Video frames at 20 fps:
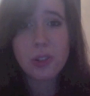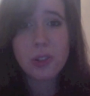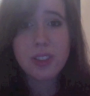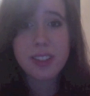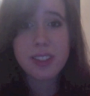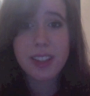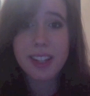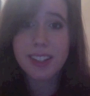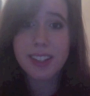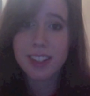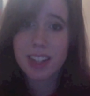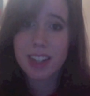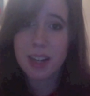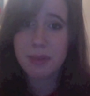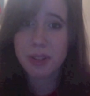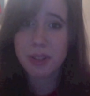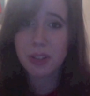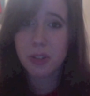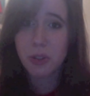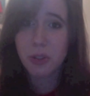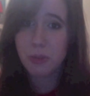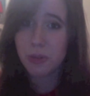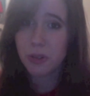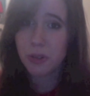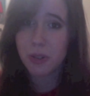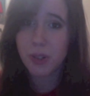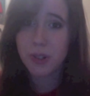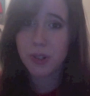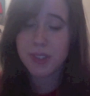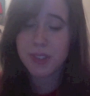Salim
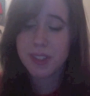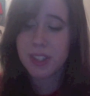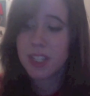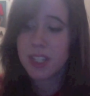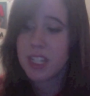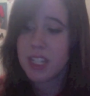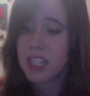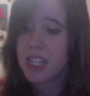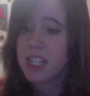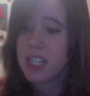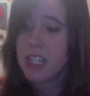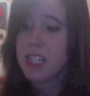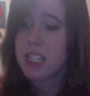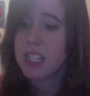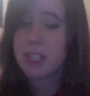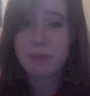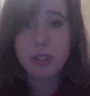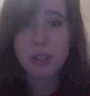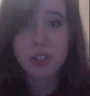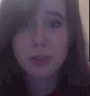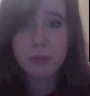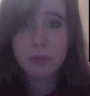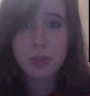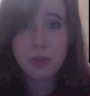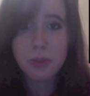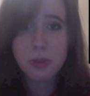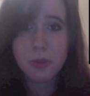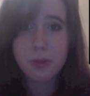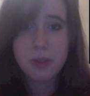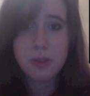Cooper's special
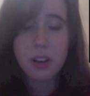move,